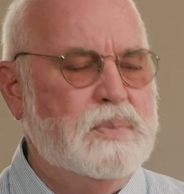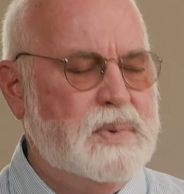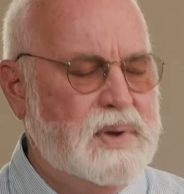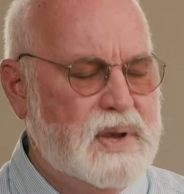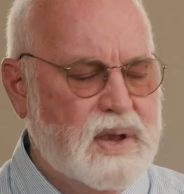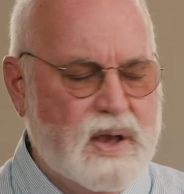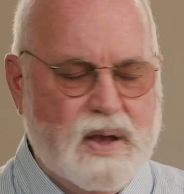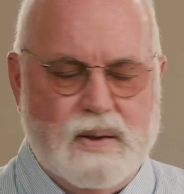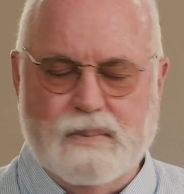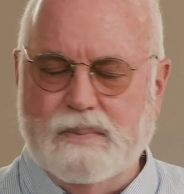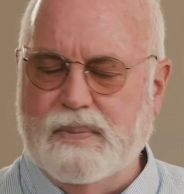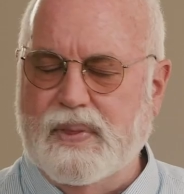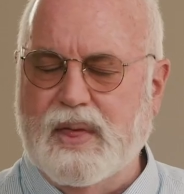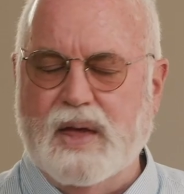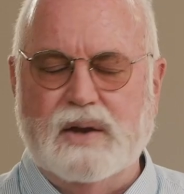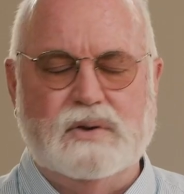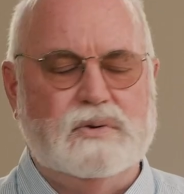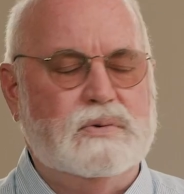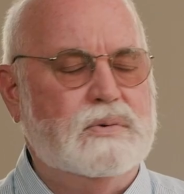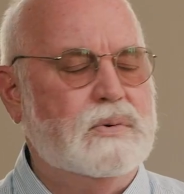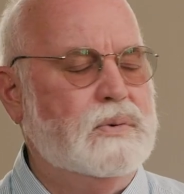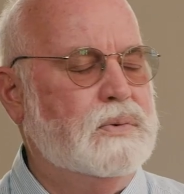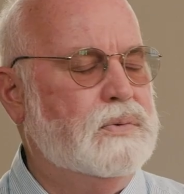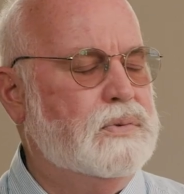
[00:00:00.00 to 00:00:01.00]
become
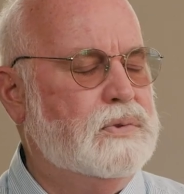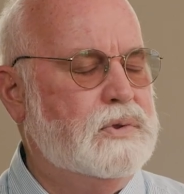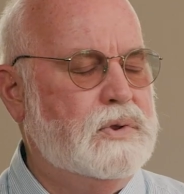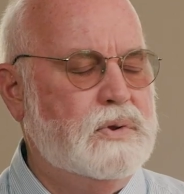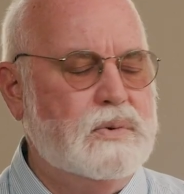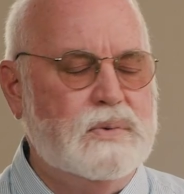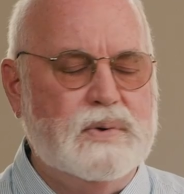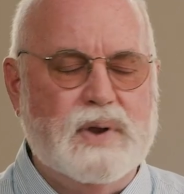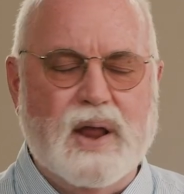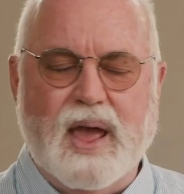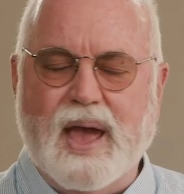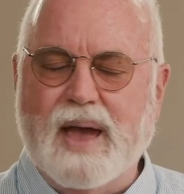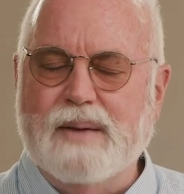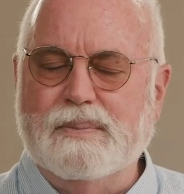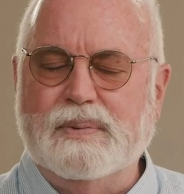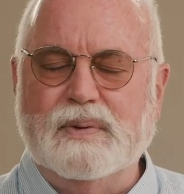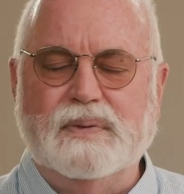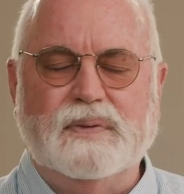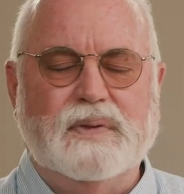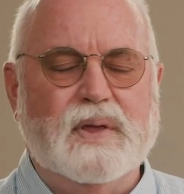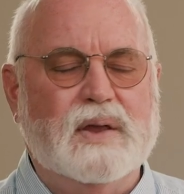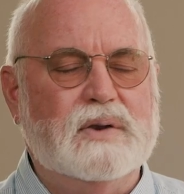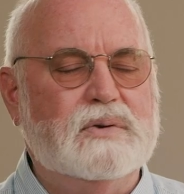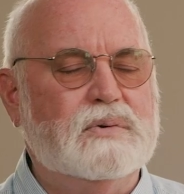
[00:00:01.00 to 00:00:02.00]
that truth, you
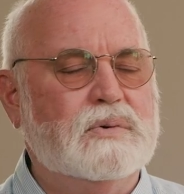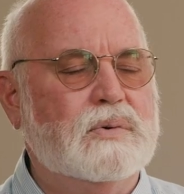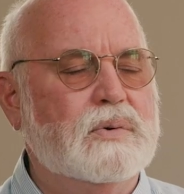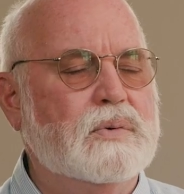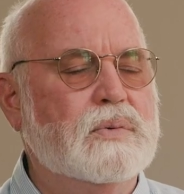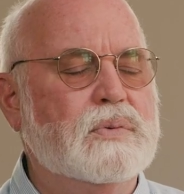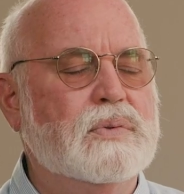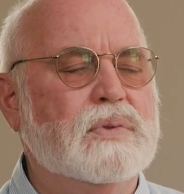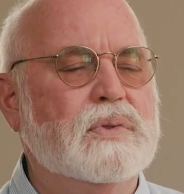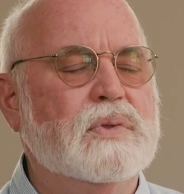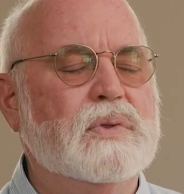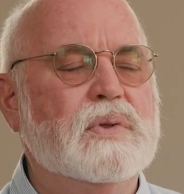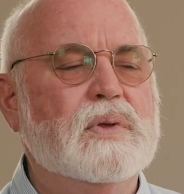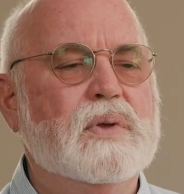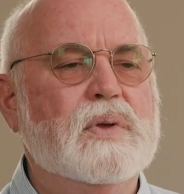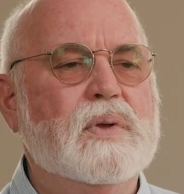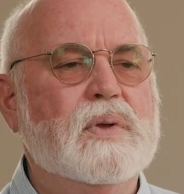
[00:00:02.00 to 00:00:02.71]
inhabit that truth.